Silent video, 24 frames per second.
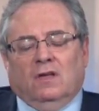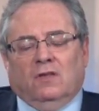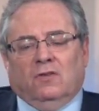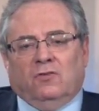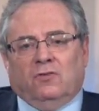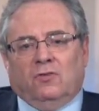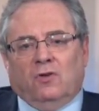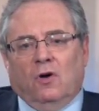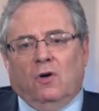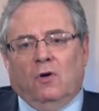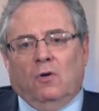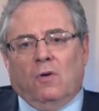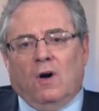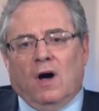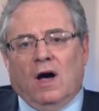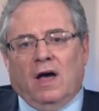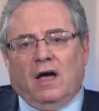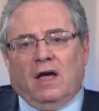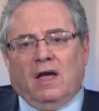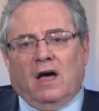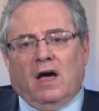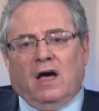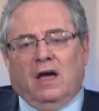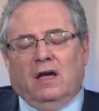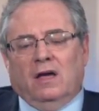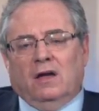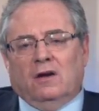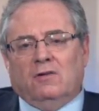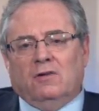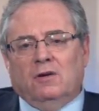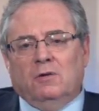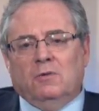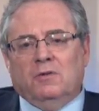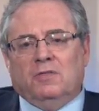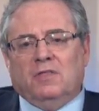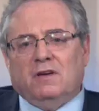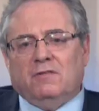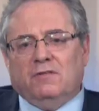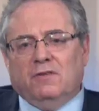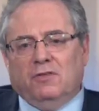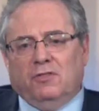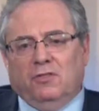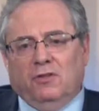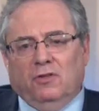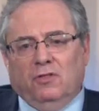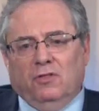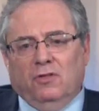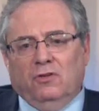So I agree with
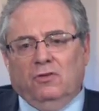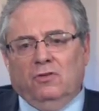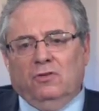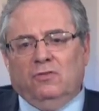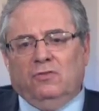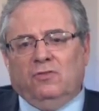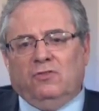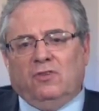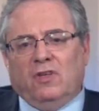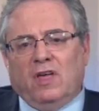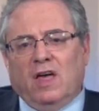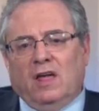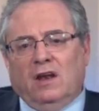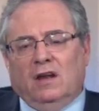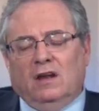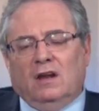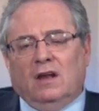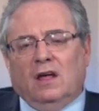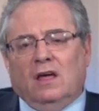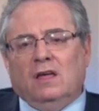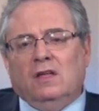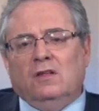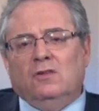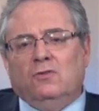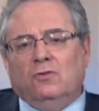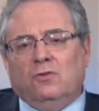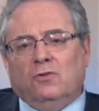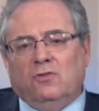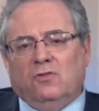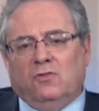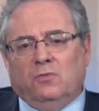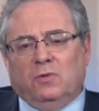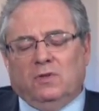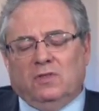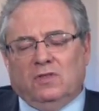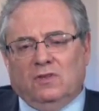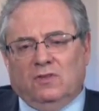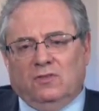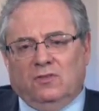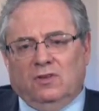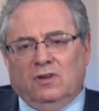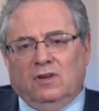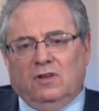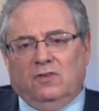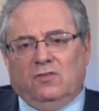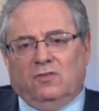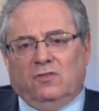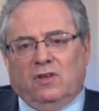everything that you've said, and I endorse what the
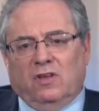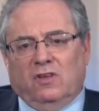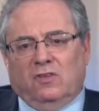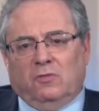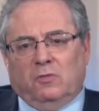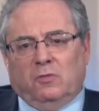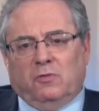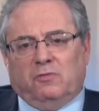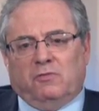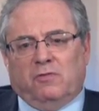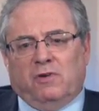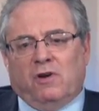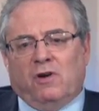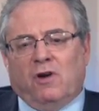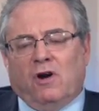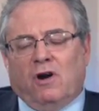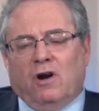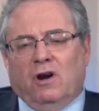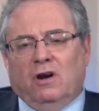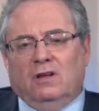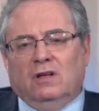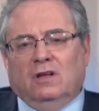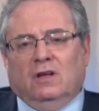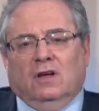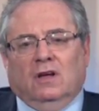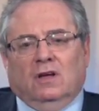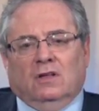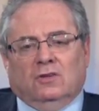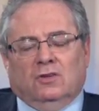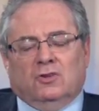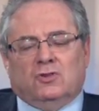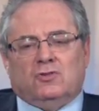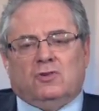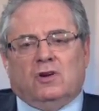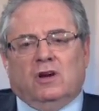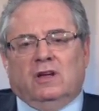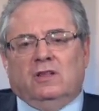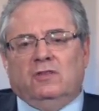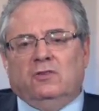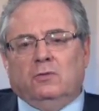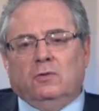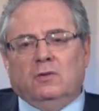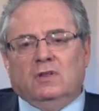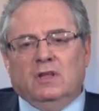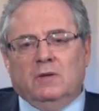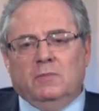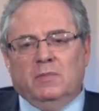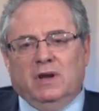city says with regard to trying
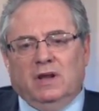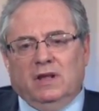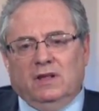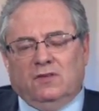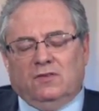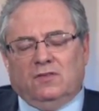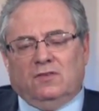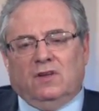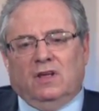to eliminate